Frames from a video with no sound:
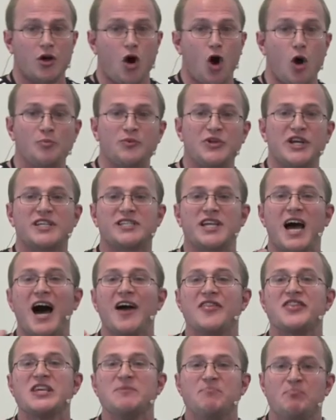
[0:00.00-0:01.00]
Optics
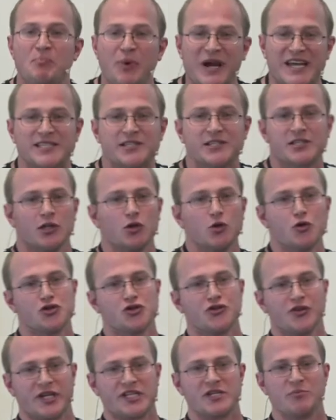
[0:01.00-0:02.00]
are the best
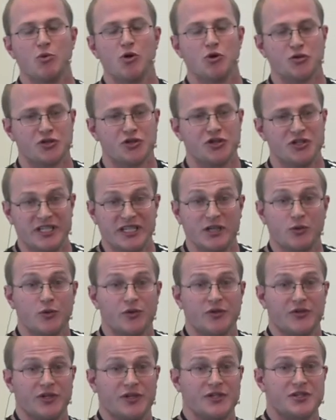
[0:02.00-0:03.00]
solution that's emerged to deal
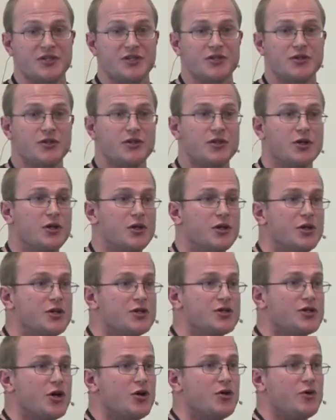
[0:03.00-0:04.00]
with this.
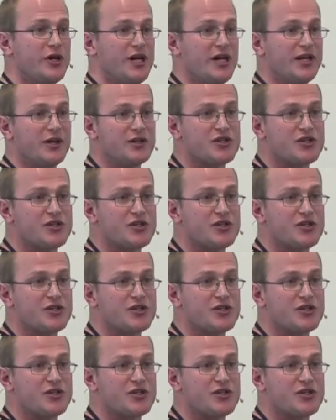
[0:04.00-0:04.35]
So it